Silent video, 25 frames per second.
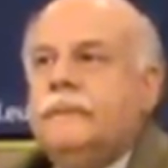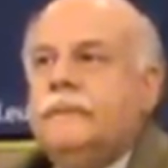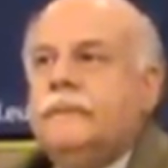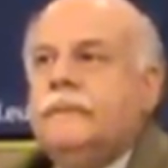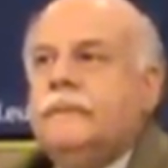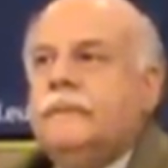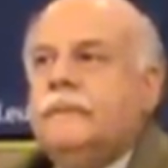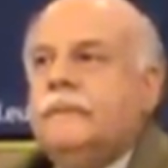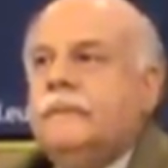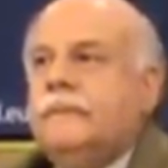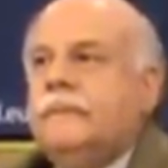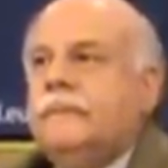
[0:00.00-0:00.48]

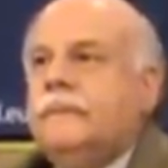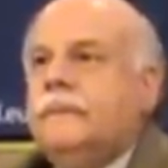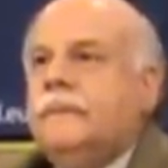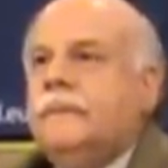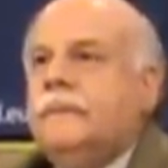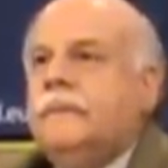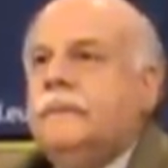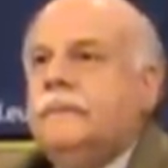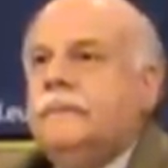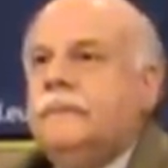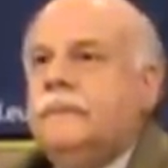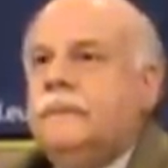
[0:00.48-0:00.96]

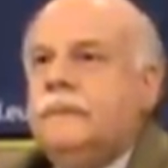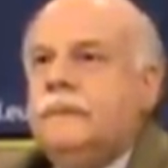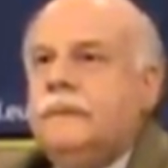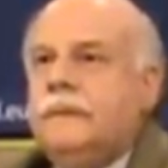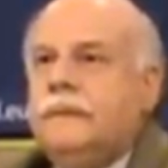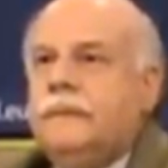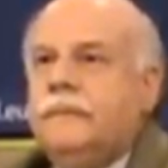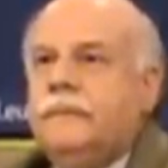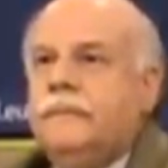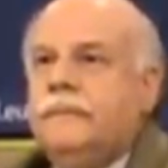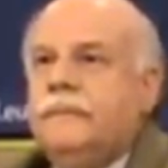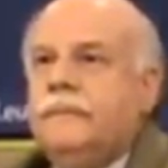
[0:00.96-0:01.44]

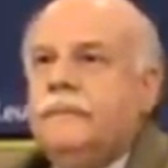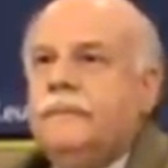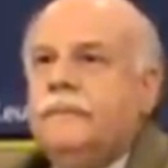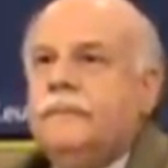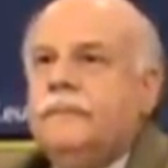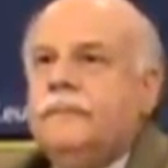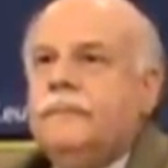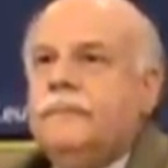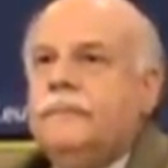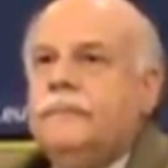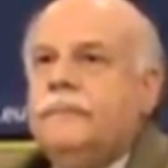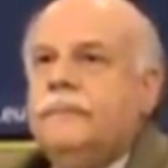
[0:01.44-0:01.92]

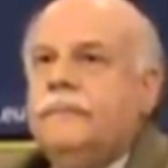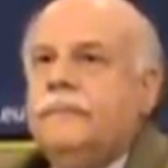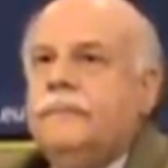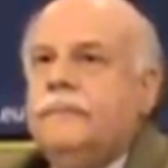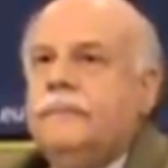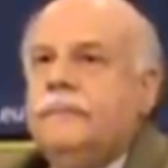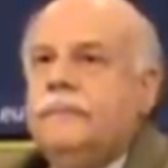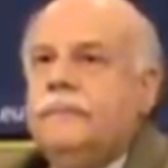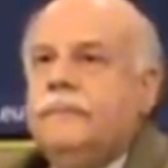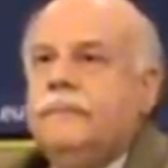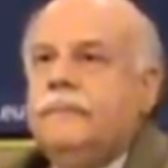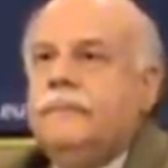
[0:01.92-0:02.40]

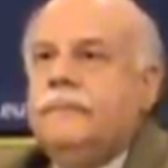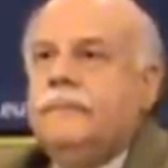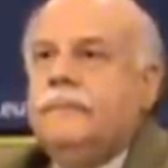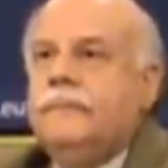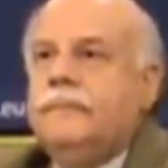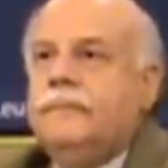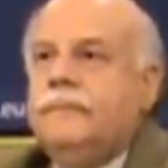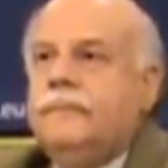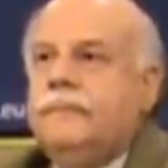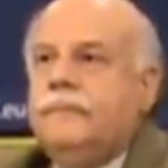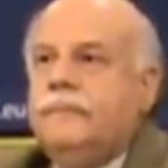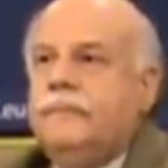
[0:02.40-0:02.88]

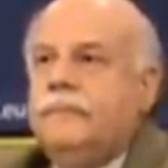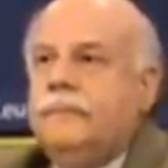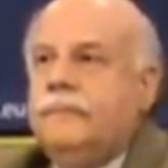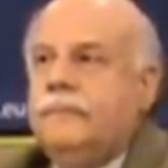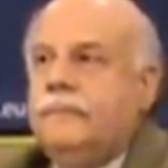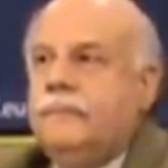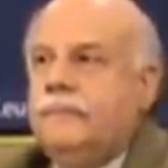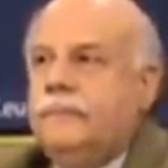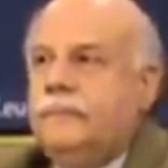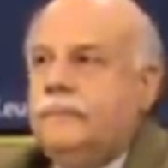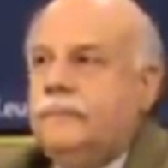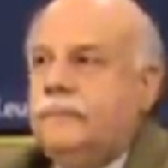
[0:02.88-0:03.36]

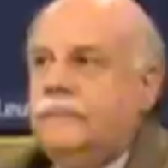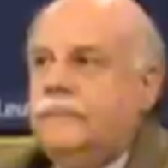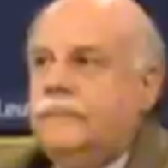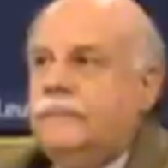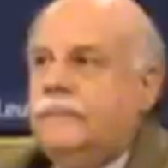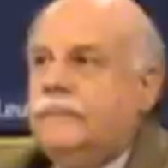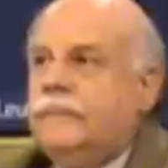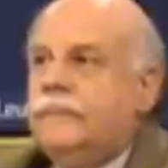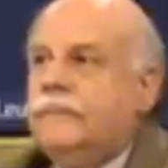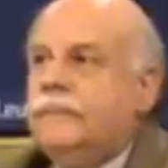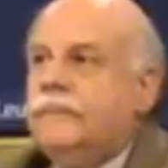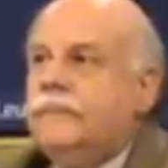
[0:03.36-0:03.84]

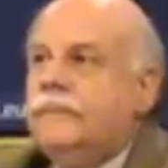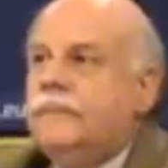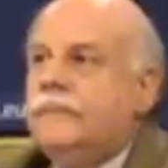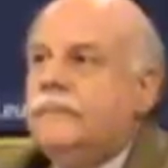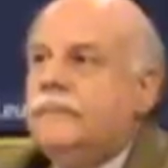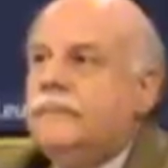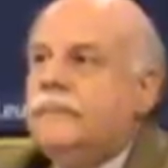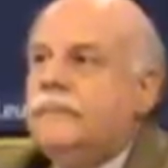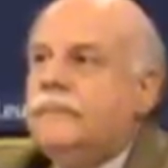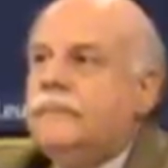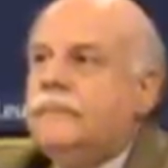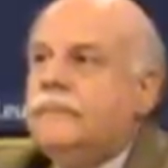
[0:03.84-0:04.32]

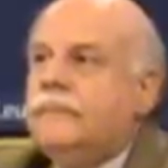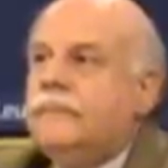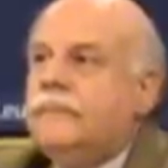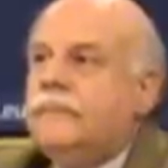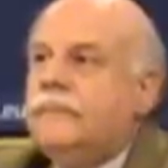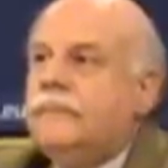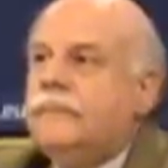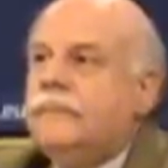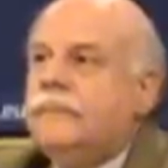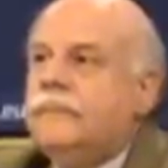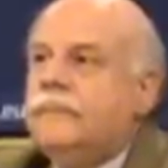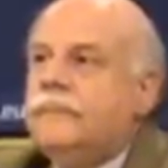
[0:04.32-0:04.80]

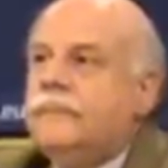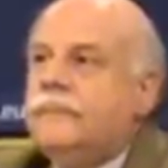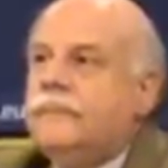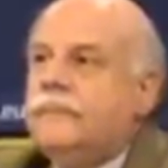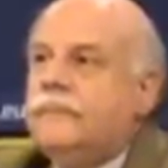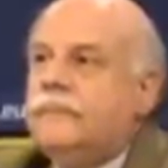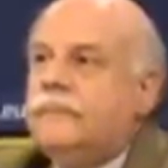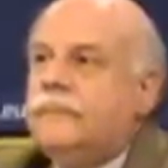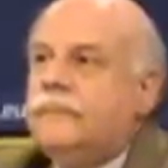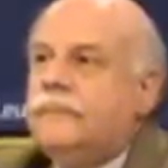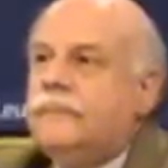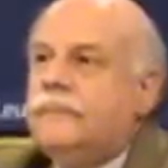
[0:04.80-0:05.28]

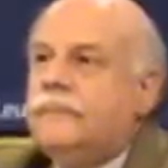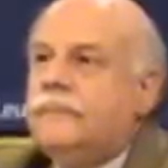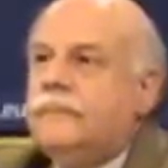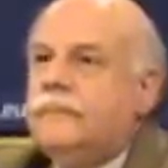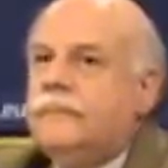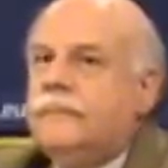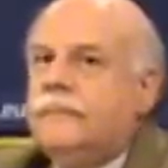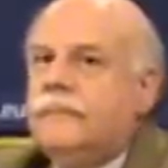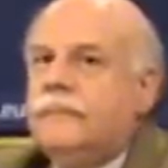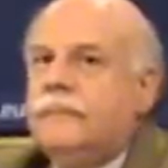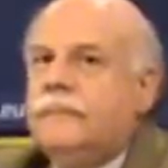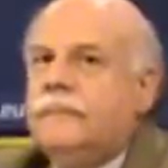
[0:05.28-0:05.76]

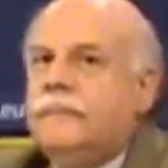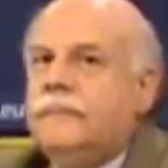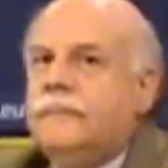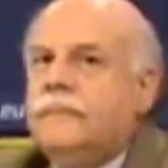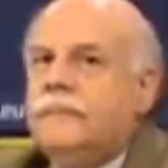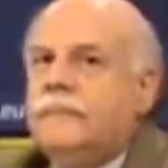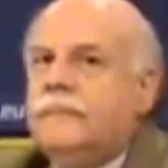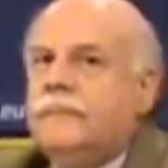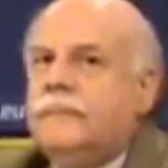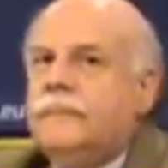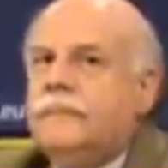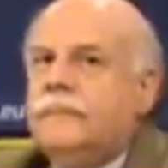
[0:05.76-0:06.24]

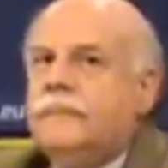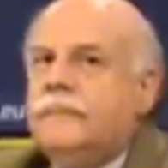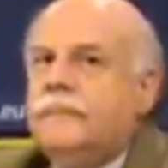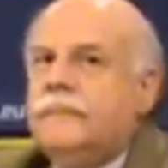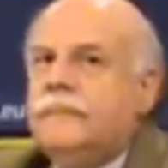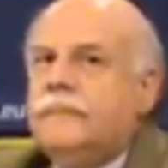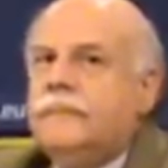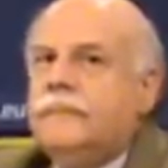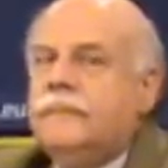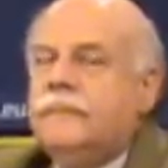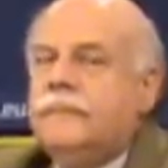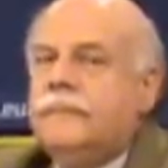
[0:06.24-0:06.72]

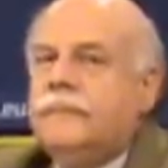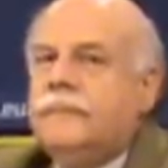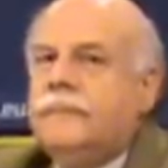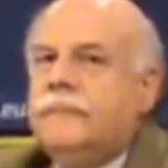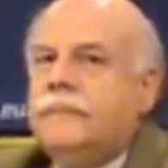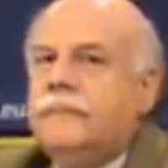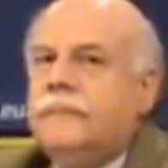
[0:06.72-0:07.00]
The person shown says nothing.